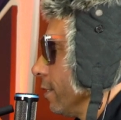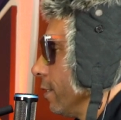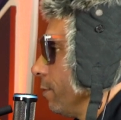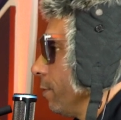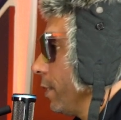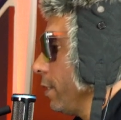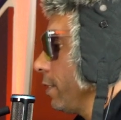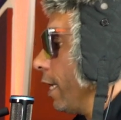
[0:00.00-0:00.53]
Yeah,
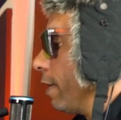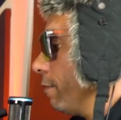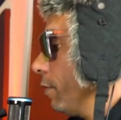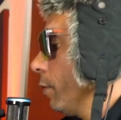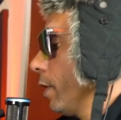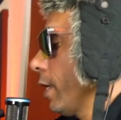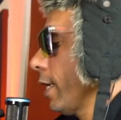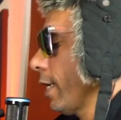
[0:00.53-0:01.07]
but it's definitely.
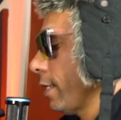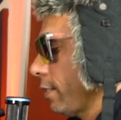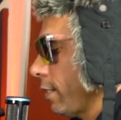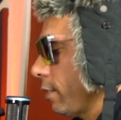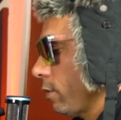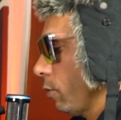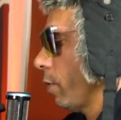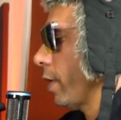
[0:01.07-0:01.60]
everywhere. Like I
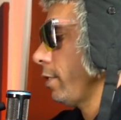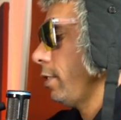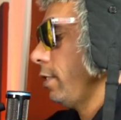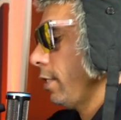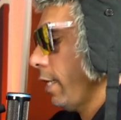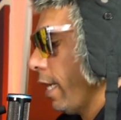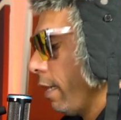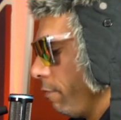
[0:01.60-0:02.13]
said, so watch
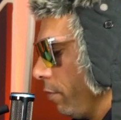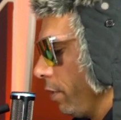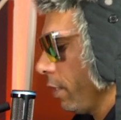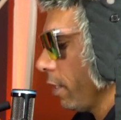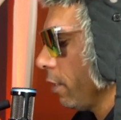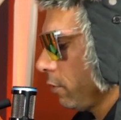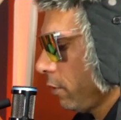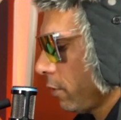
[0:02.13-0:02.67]
this. Every
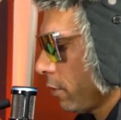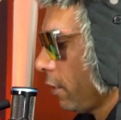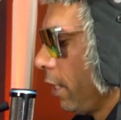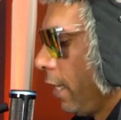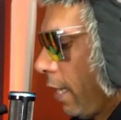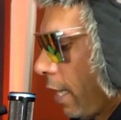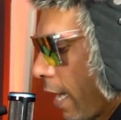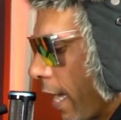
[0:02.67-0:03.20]
culture
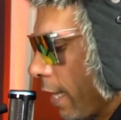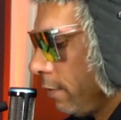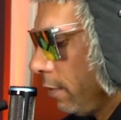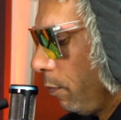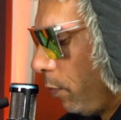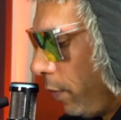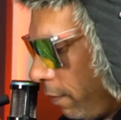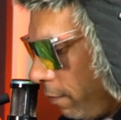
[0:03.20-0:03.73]
has
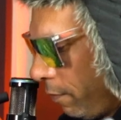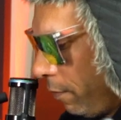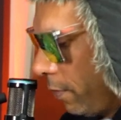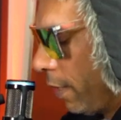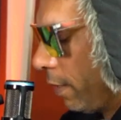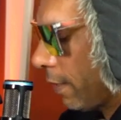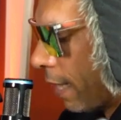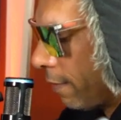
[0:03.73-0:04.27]
a pyramid
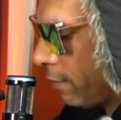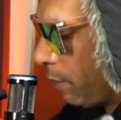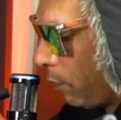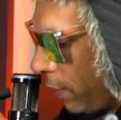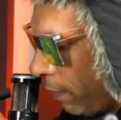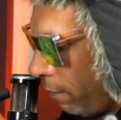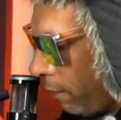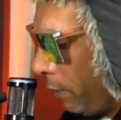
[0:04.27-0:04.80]
has a
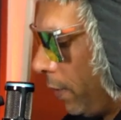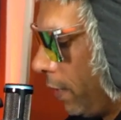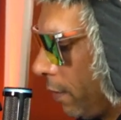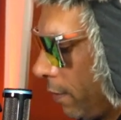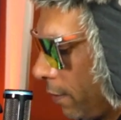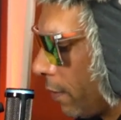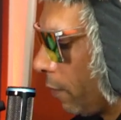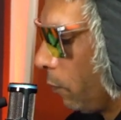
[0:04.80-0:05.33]

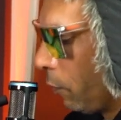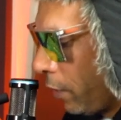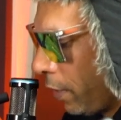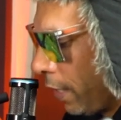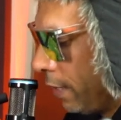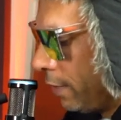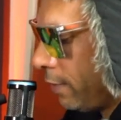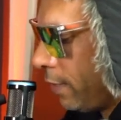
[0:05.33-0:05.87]
pyramid somewhere,
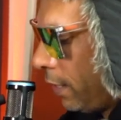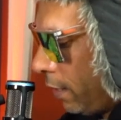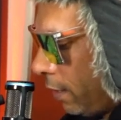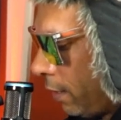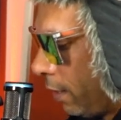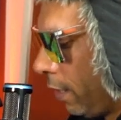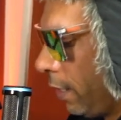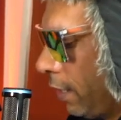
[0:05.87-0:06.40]
and it's
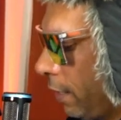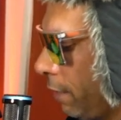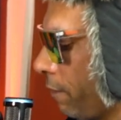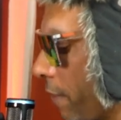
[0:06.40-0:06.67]
hidden. And they're